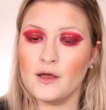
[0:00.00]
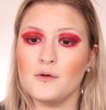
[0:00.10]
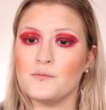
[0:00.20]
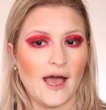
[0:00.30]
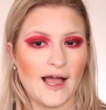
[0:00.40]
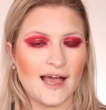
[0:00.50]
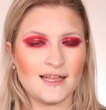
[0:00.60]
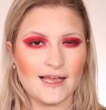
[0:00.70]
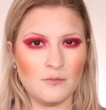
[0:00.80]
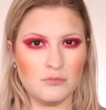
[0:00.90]
But yeah, I kind
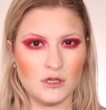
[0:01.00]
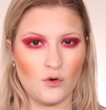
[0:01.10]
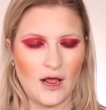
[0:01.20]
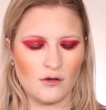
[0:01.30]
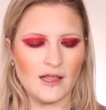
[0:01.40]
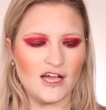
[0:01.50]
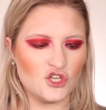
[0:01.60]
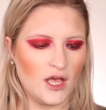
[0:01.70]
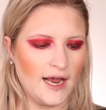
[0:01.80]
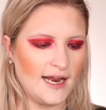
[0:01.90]
of like a blown out
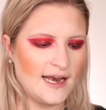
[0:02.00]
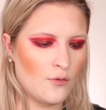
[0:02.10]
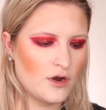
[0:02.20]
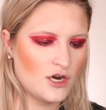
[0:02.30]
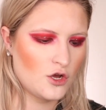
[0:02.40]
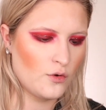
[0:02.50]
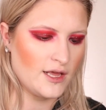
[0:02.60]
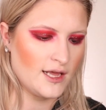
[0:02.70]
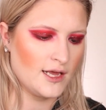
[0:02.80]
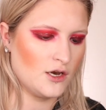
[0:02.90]
lash line. And now we're gonna go
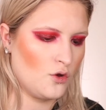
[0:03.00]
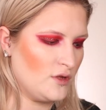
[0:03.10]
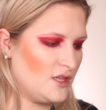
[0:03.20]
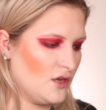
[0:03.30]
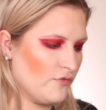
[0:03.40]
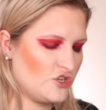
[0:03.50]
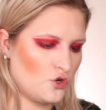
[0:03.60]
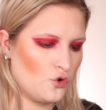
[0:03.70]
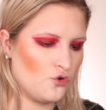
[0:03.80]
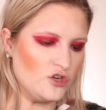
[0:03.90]
in with the
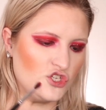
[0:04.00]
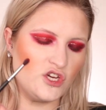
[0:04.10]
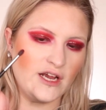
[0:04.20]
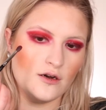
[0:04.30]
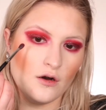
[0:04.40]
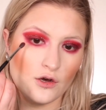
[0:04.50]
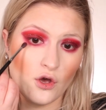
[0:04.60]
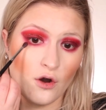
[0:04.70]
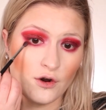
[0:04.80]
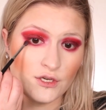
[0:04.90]
original crease shade called
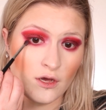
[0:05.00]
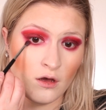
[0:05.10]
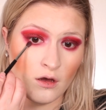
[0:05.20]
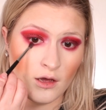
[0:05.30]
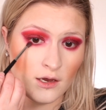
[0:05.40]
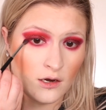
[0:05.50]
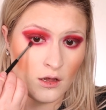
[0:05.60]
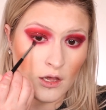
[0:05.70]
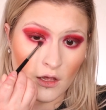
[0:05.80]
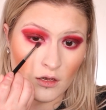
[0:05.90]
Heart
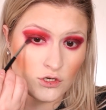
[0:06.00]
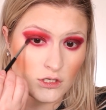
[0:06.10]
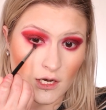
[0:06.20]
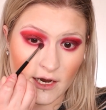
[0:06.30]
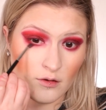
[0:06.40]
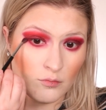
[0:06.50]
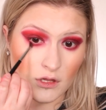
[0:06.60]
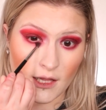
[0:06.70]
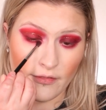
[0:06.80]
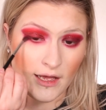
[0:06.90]
On and just kind of
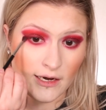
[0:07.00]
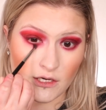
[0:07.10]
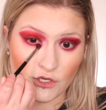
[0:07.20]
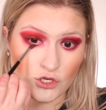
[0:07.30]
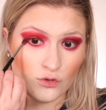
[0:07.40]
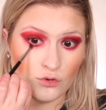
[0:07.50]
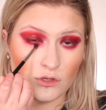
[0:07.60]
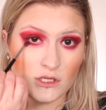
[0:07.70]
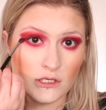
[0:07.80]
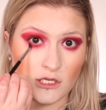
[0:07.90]
blend that
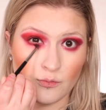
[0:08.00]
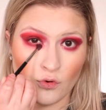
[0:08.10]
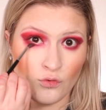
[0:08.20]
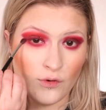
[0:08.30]
into the deeper